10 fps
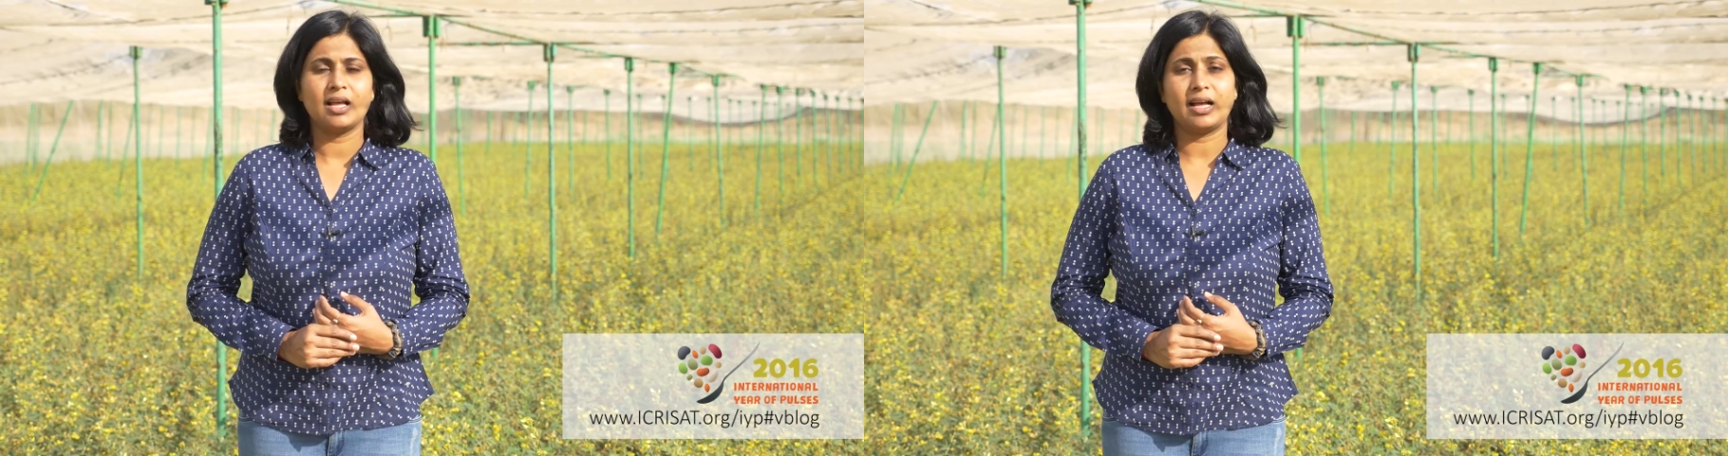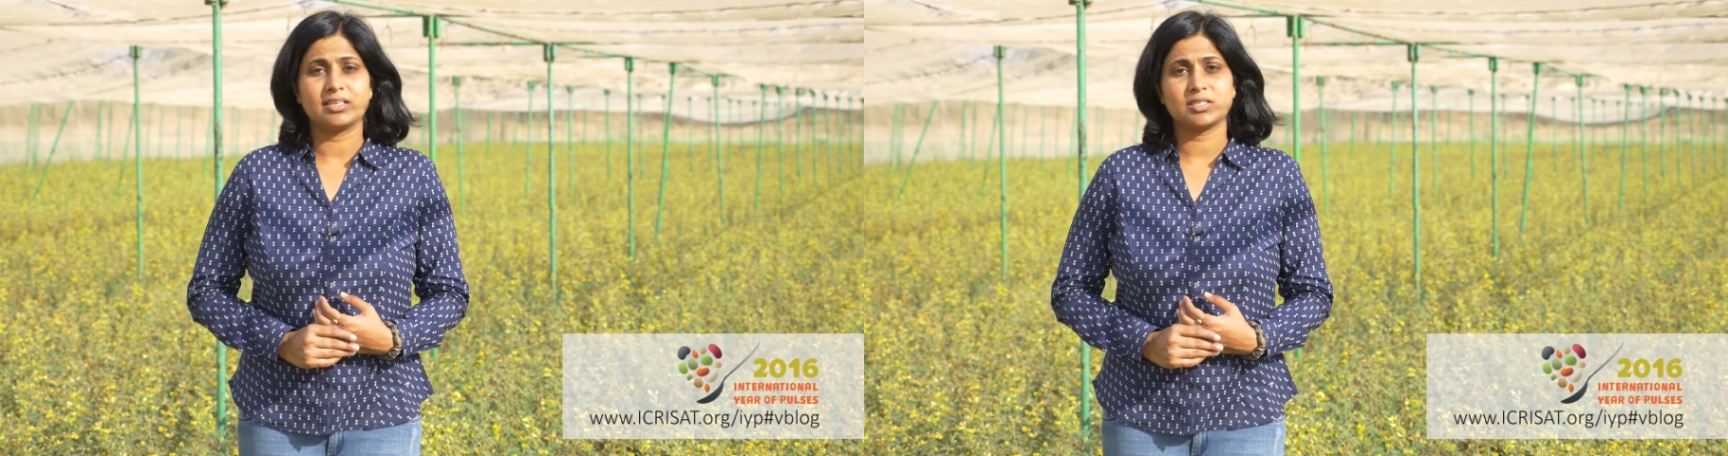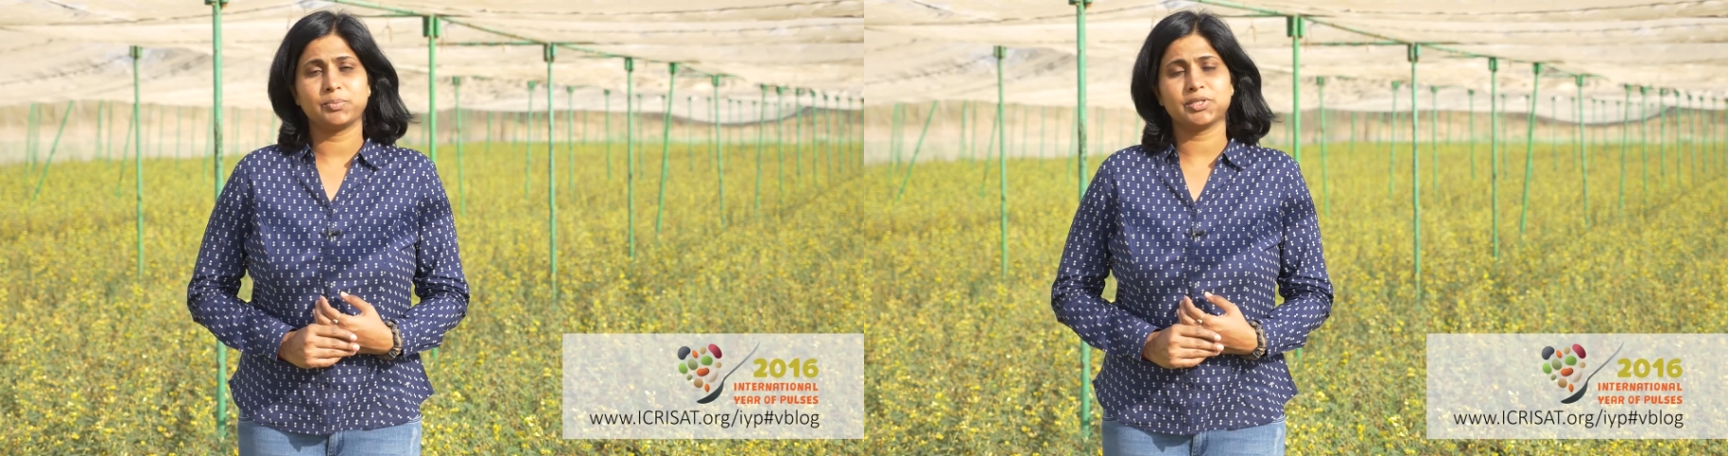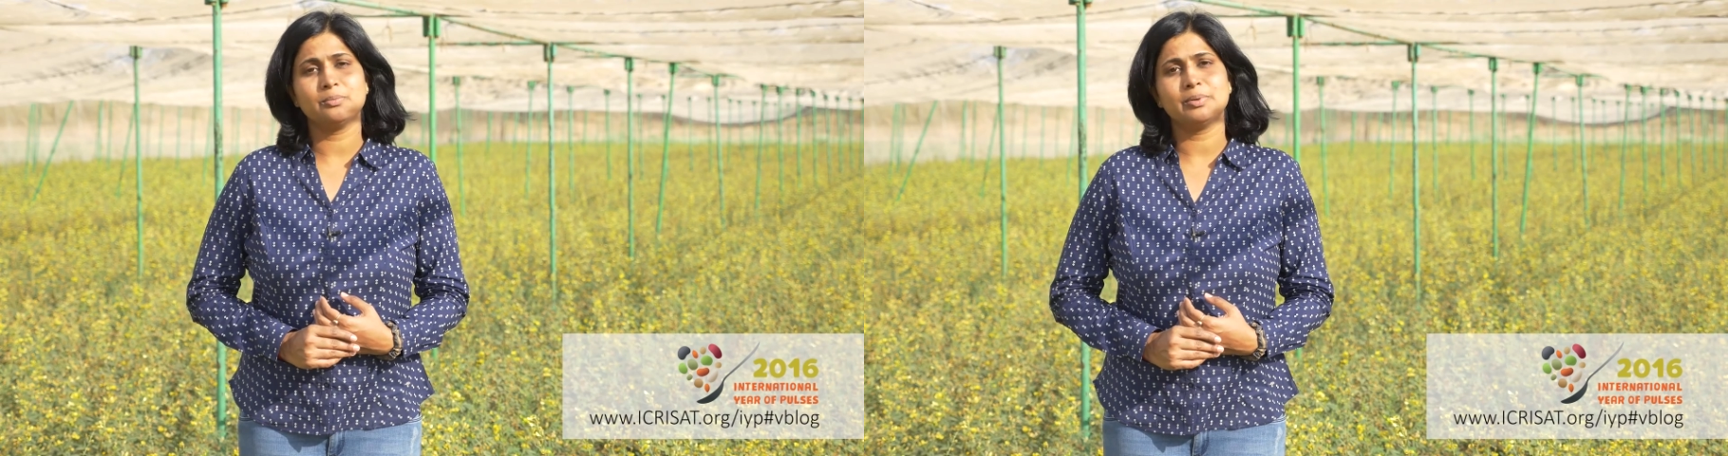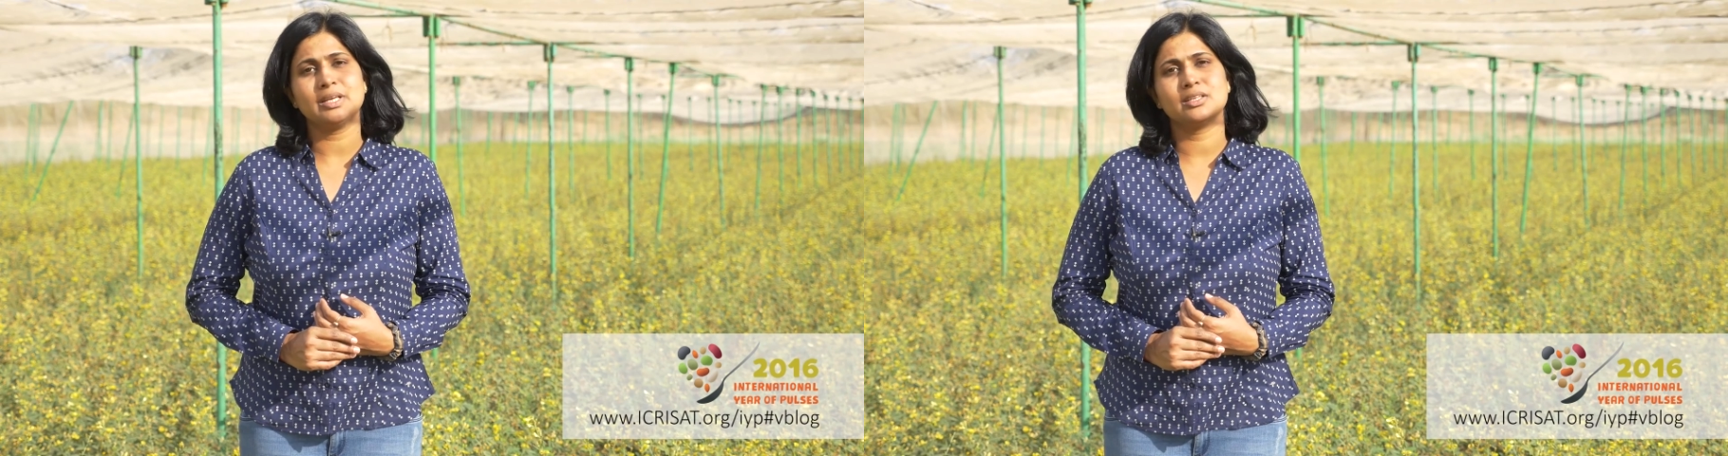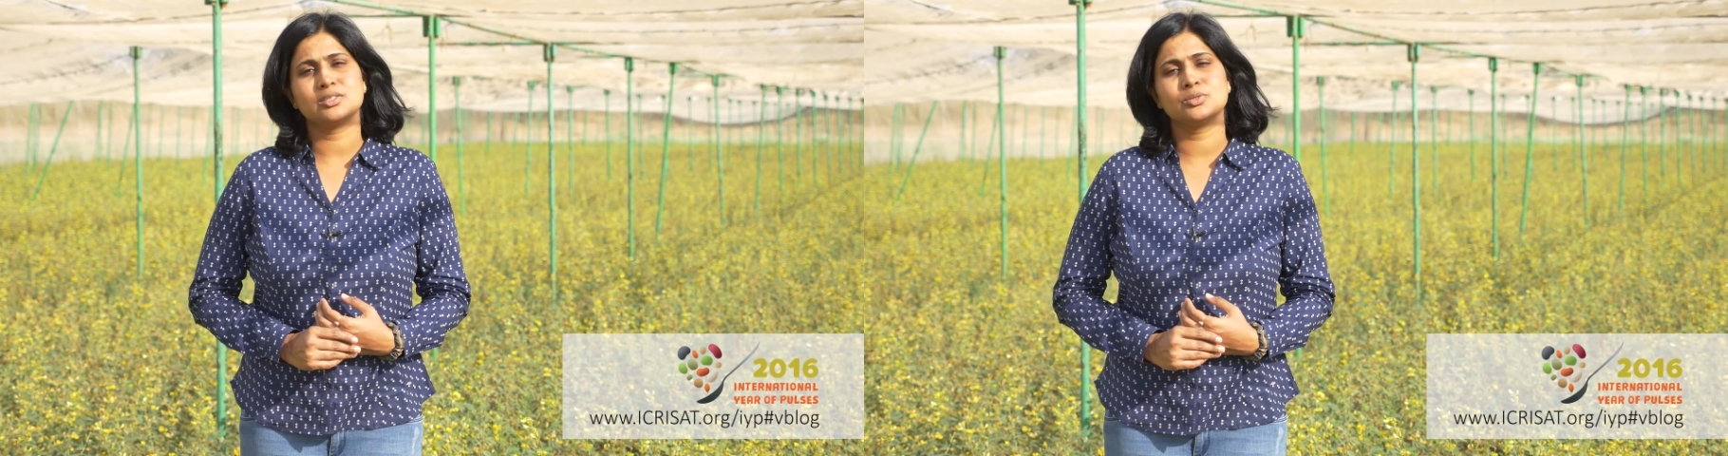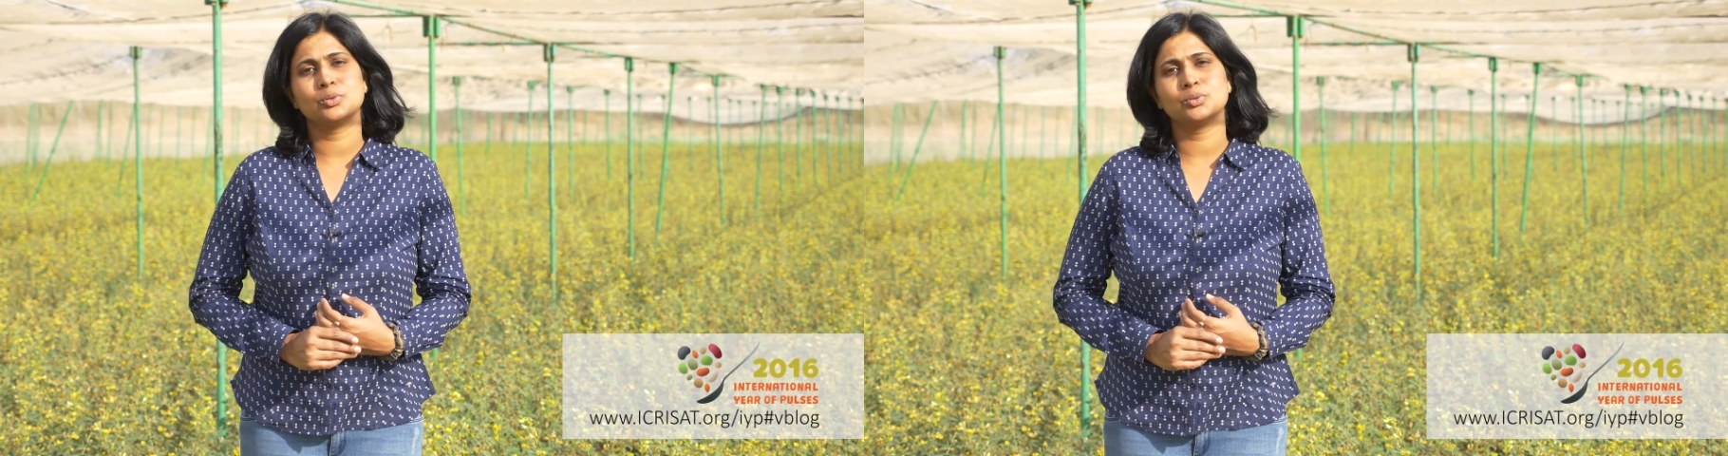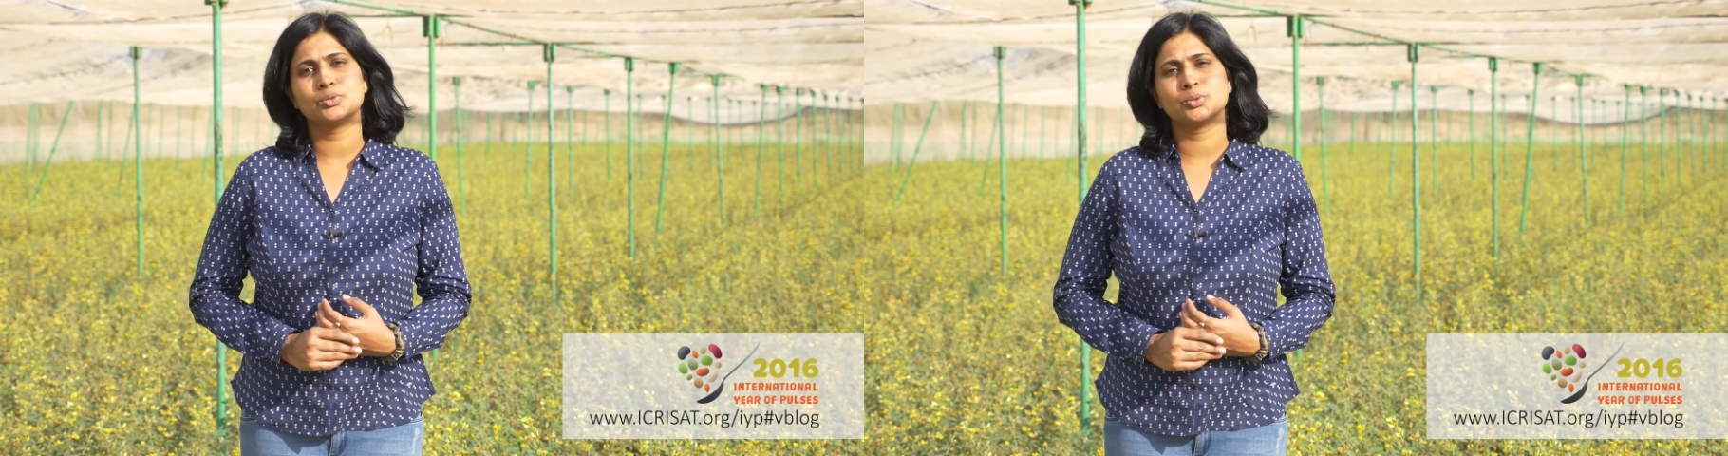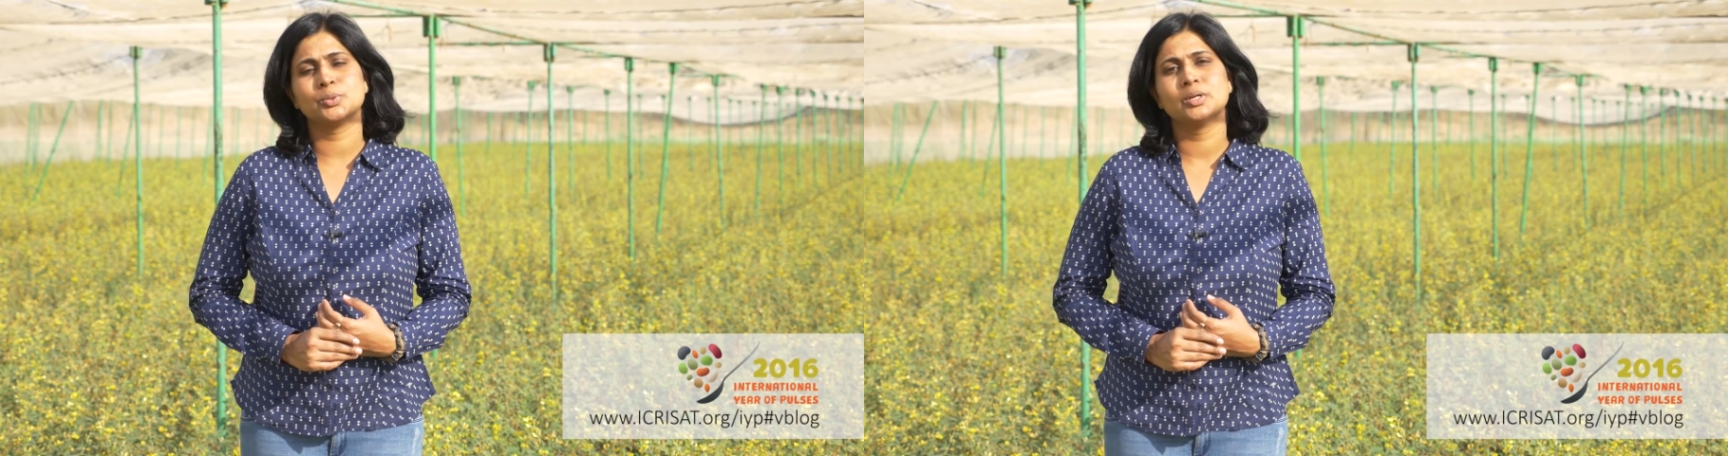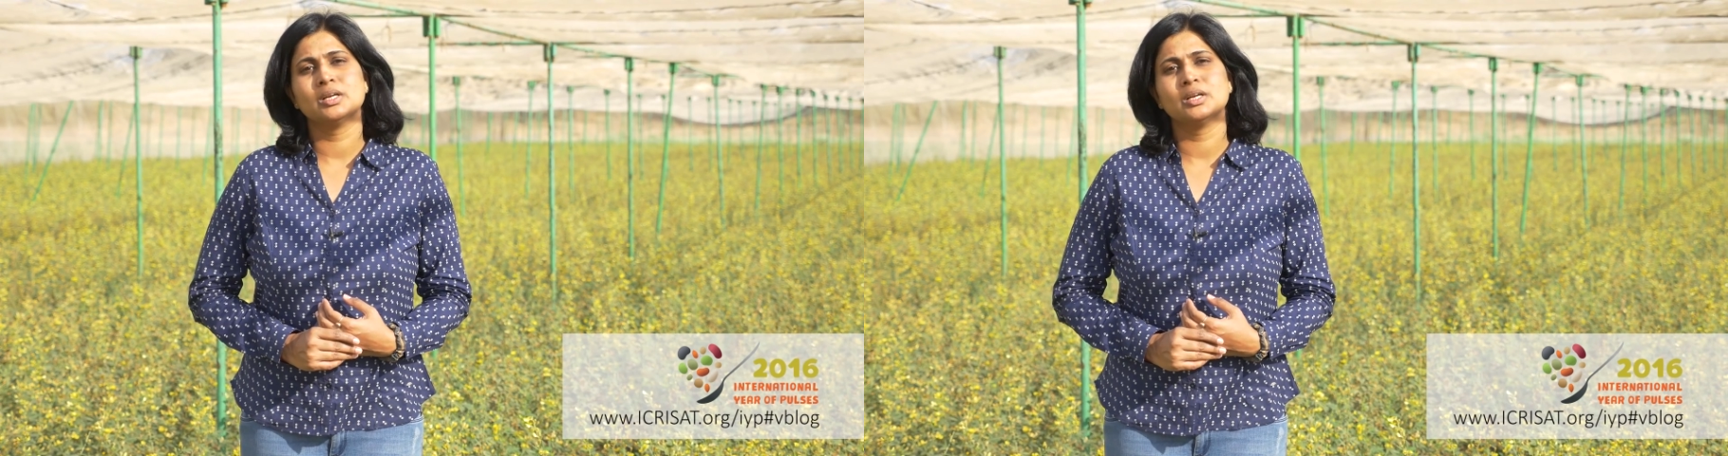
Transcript: as pigeon pea is known to